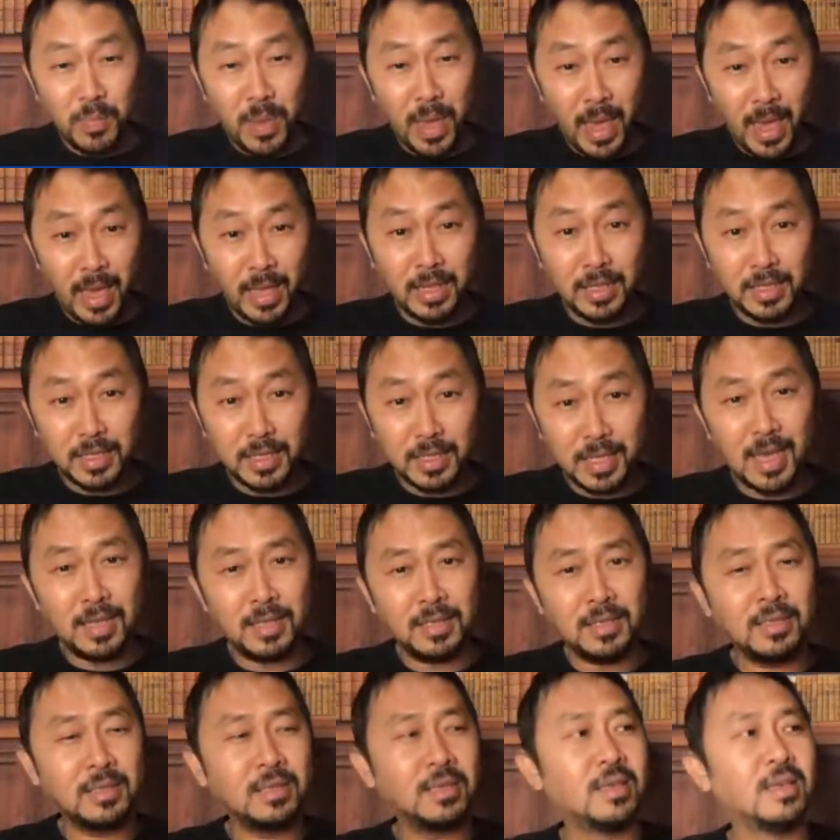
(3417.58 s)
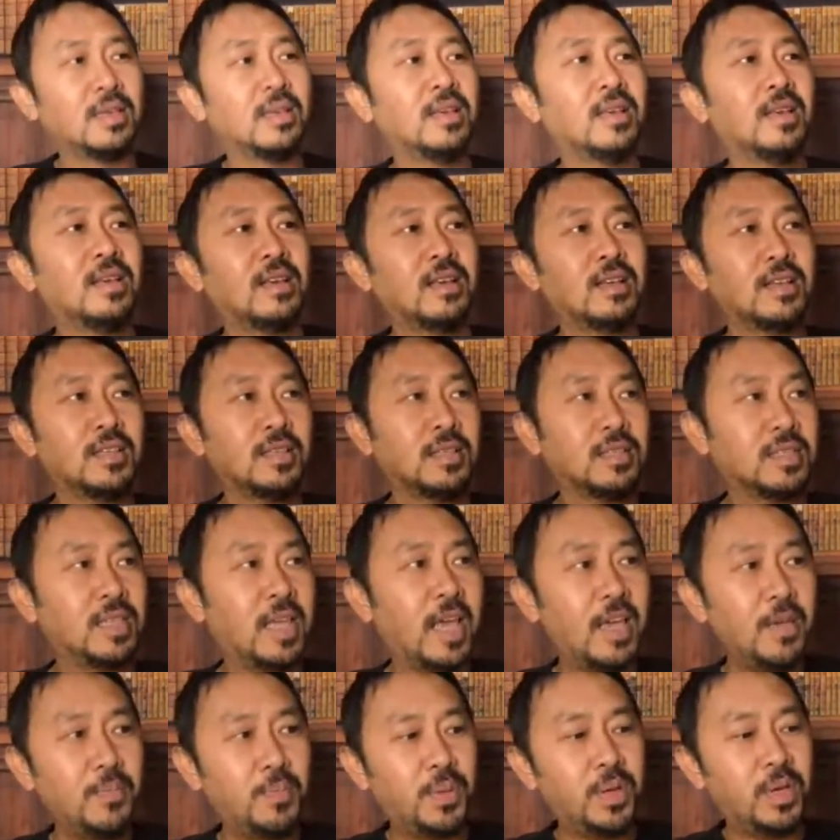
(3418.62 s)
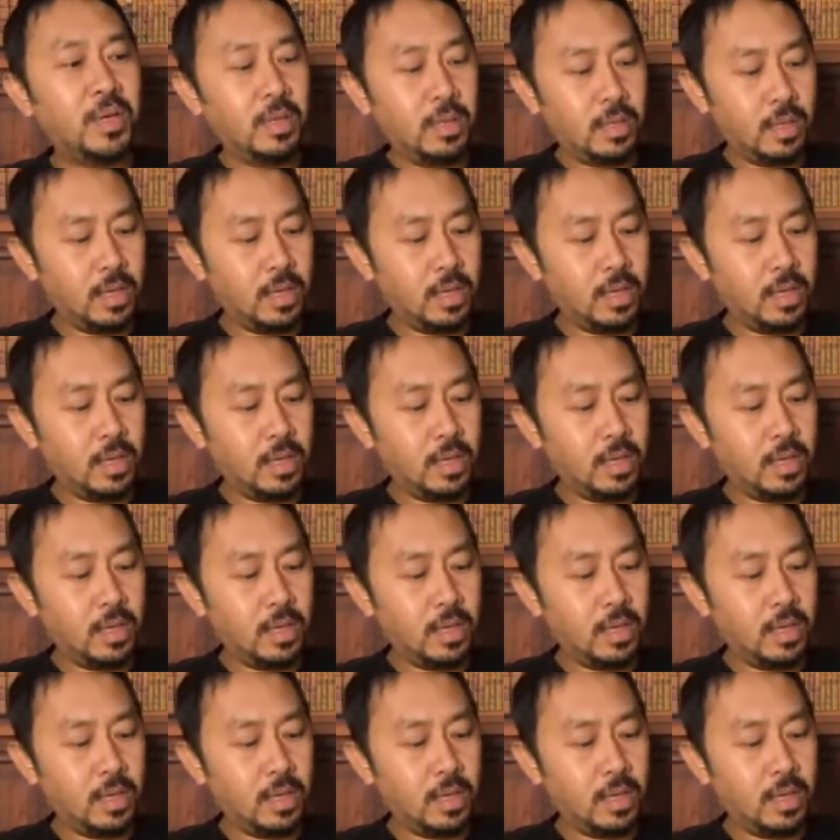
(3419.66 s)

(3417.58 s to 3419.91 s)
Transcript: bad it's gotten. Tape it.